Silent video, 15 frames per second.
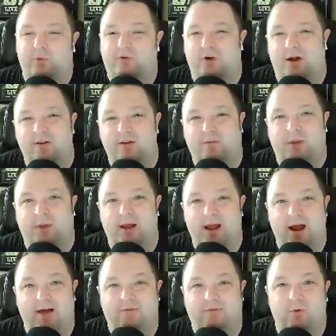was on display
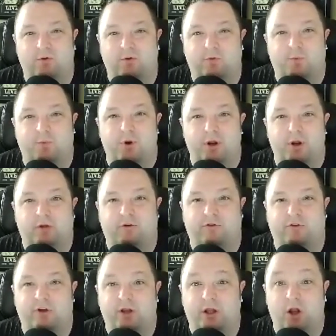afterwards was pretty
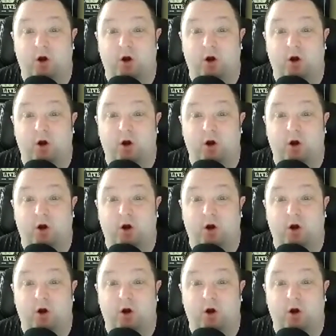interesting. You know,